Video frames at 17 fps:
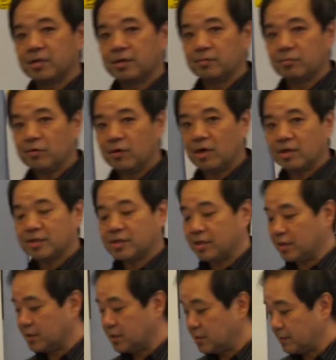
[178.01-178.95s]
on
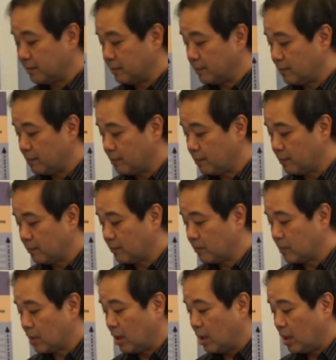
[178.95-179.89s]
process.
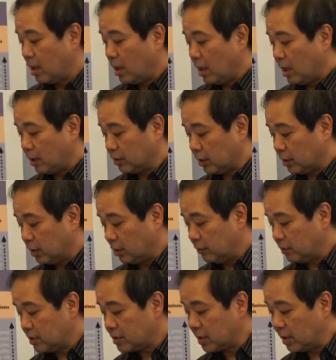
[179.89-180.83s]
The
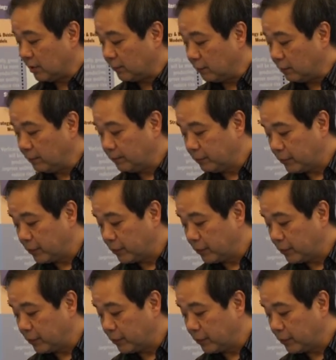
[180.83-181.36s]
lowest level,